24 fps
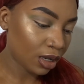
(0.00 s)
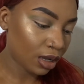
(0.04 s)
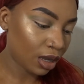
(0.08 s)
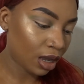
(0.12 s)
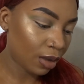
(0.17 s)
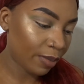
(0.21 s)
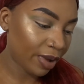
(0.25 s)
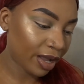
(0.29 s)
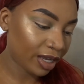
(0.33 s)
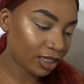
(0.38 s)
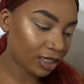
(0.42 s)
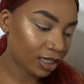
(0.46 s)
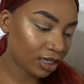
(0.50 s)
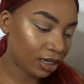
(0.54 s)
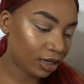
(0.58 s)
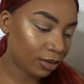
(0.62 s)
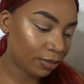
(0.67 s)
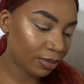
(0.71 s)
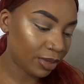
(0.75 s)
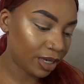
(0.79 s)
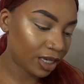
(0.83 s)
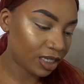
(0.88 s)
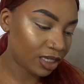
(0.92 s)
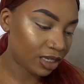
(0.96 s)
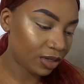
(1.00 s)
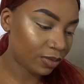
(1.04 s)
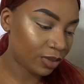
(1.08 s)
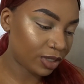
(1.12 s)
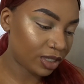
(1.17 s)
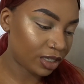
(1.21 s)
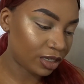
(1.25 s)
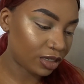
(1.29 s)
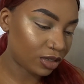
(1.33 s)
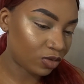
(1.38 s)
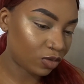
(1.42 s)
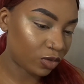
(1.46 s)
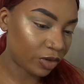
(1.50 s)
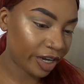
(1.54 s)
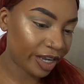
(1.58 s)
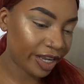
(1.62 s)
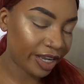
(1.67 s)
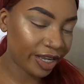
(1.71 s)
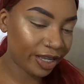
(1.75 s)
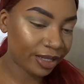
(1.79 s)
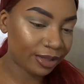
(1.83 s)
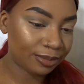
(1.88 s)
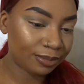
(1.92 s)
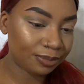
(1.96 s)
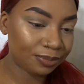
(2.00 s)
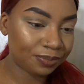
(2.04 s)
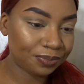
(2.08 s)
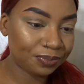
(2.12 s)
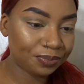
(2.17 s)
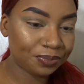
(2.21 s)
I'm actually gonna mix it with this red.